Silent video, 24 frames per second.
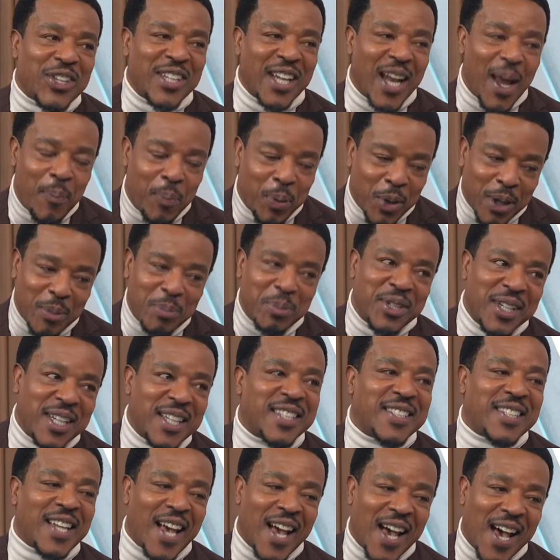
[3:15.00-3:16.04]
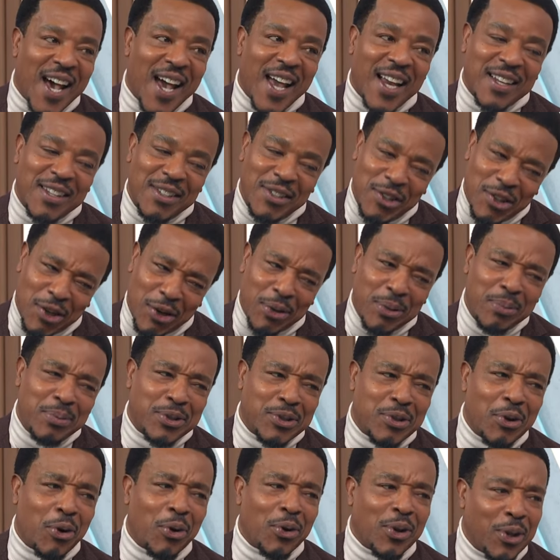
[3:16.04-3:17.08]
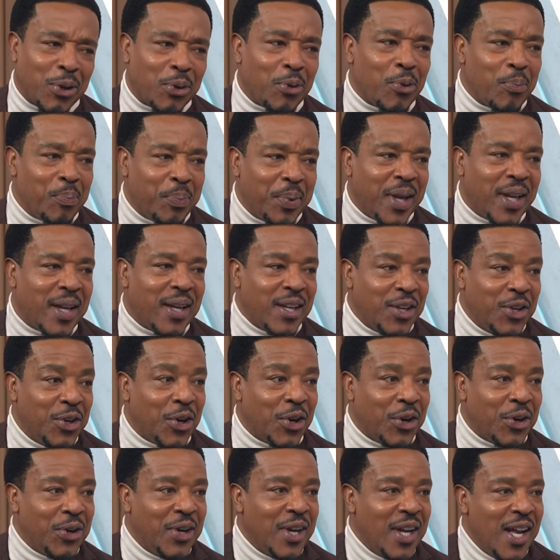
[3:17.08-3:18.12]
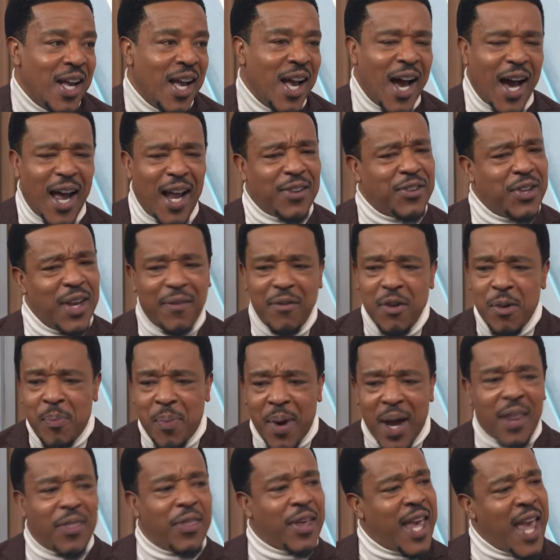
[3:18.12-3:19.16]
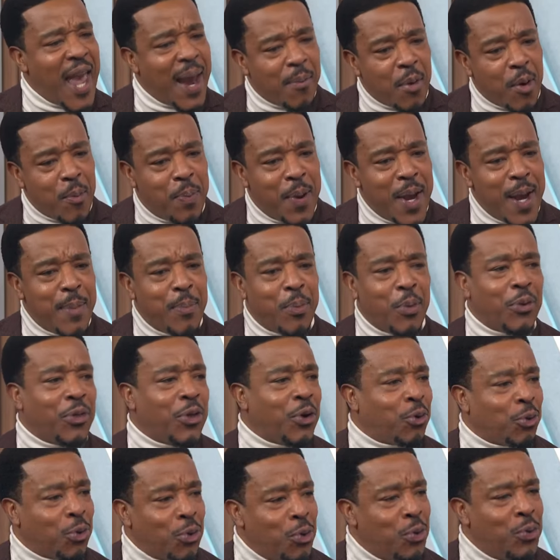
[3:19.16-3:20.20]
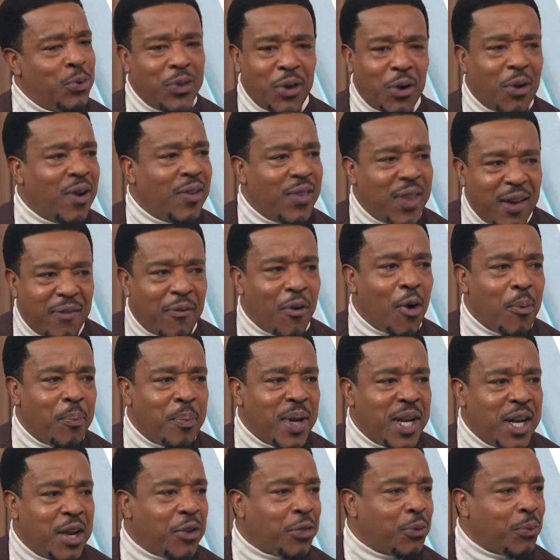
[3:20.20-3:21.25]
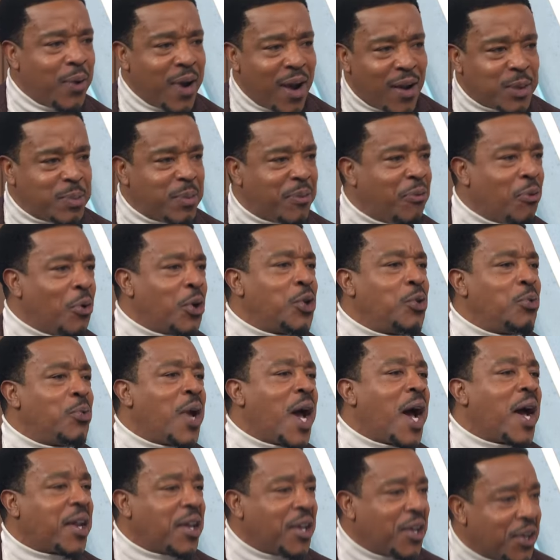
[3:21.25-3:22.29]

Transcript: and I pull him to the side, you know, scold a little bit, you know. I say everybody, the camera people, the crew, they're they've all been here three hours before you got here.